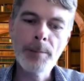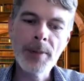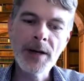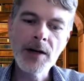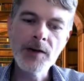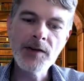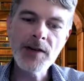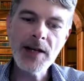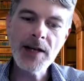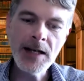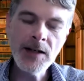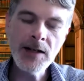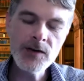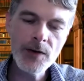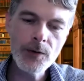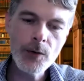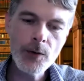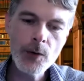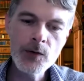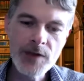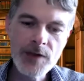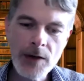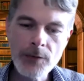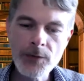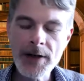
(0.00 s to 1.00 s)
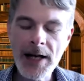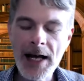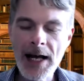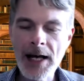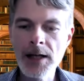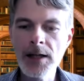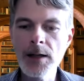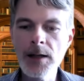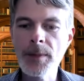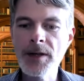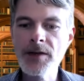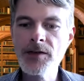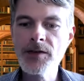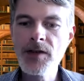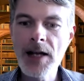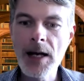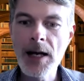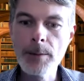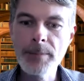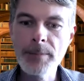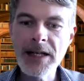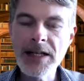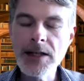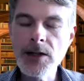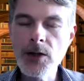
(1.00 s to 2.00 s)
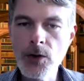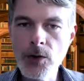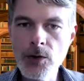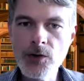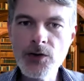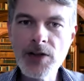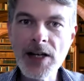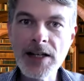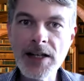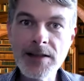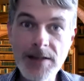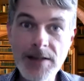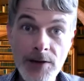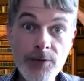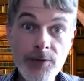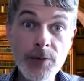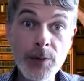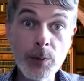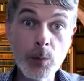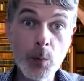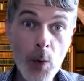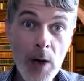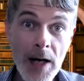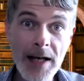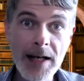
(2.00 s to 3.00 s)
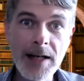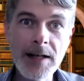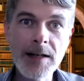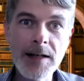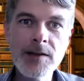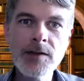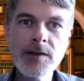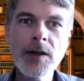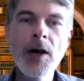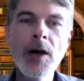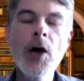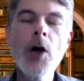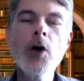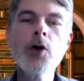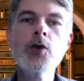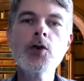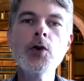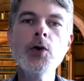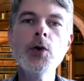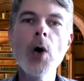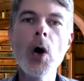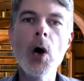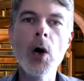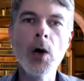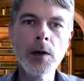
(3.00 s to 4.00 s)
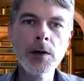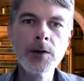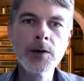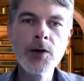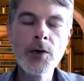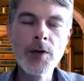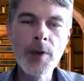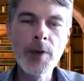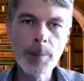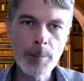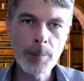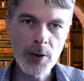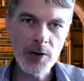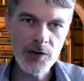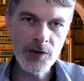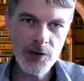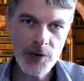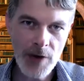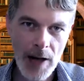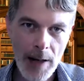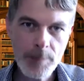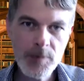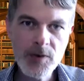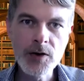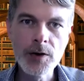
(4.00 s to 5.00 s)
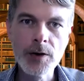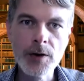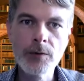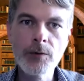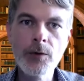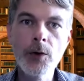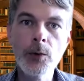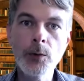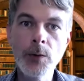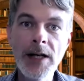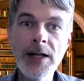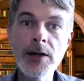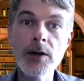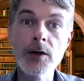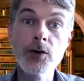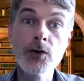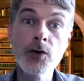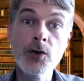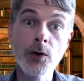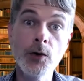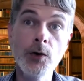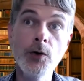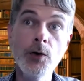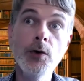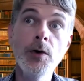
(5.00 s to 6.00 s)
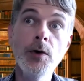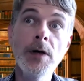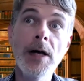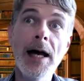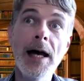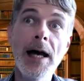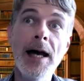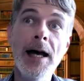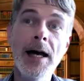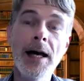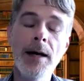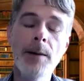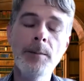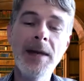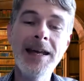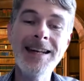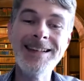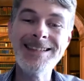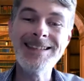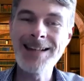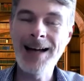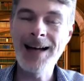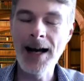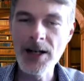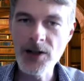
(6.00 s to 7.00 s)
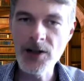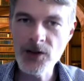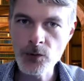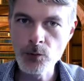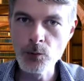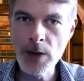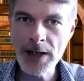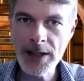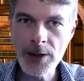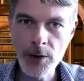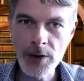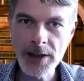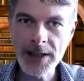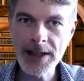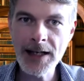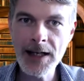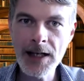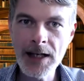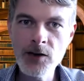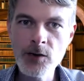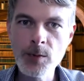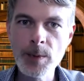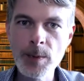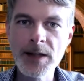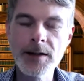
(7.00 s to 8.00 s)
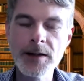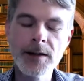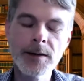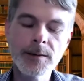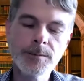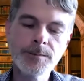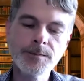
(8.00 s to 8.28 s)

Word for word: because each of those different elements can be used in different ways to alter the perception of the reader, to um, entice reader engagement.